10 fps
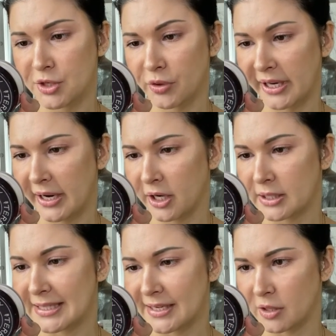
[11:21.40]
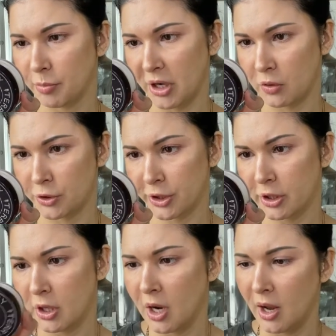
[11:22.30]
care setting powder,
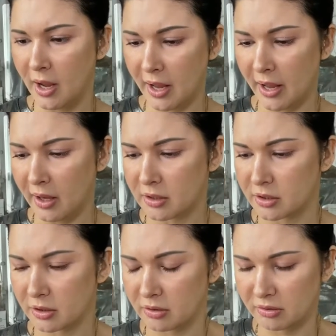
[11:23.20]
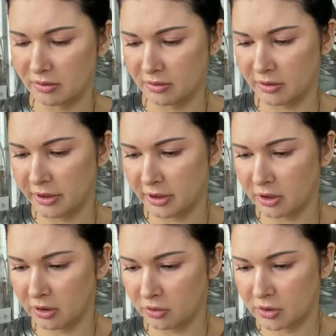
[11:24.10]
and it
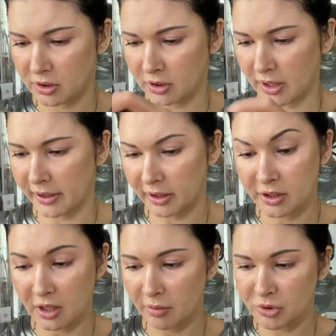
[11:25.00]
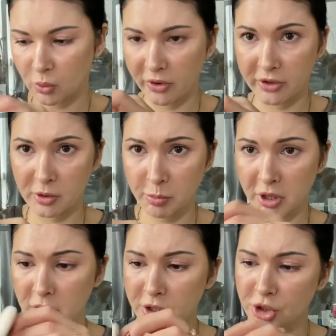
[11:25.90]
looks like it comes with a
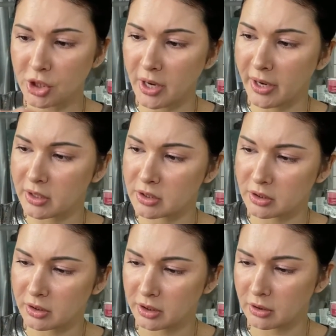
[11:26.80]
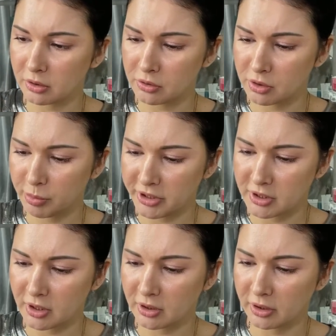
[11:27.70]
sponge, and it looks
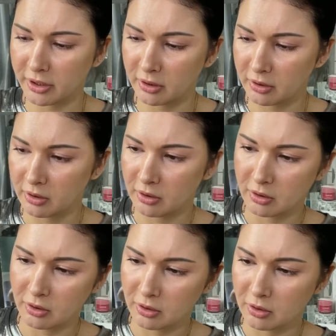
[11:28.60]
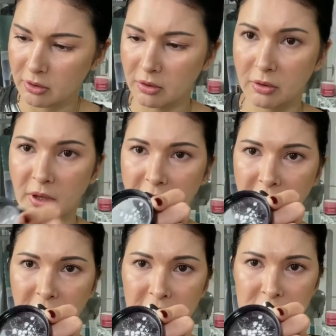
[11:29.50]
basically like
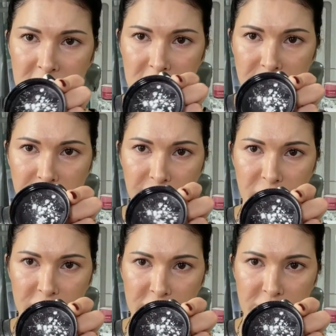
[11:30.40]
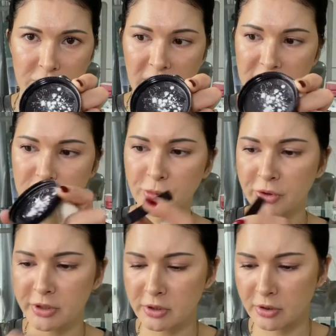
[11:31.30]
this, just
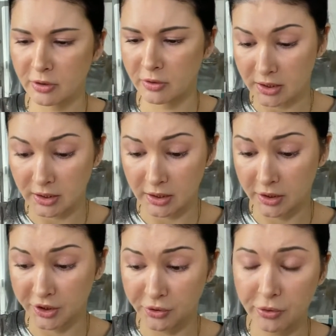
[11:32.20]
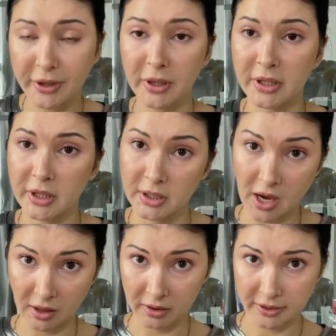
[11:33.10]
transparent. You really need
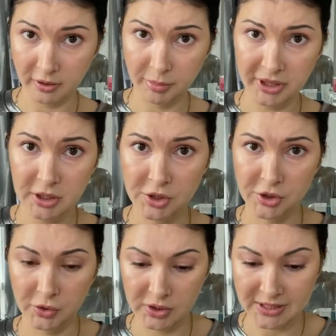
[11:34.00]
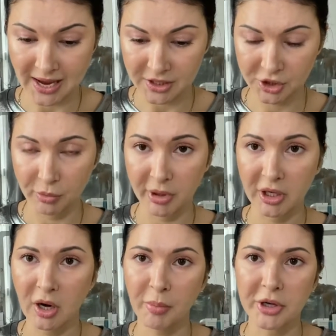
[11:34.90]
a little bit to set your
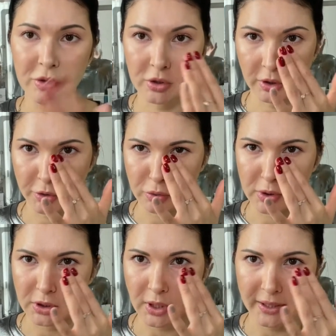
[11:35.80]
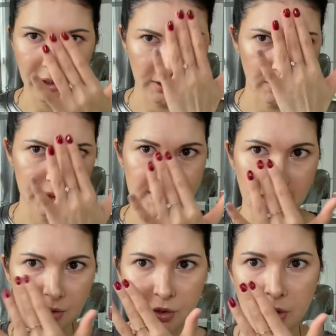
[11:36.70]
makeup. I usually use it like in the
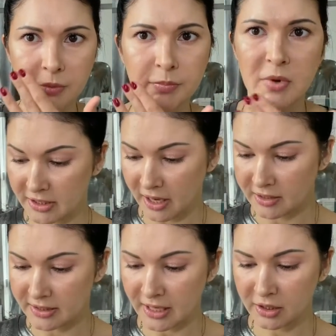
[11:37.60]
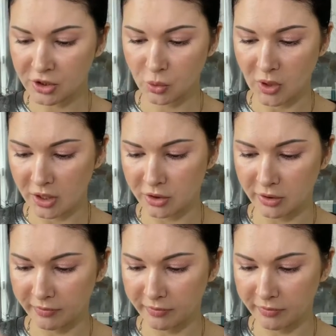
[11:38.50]
center. And second one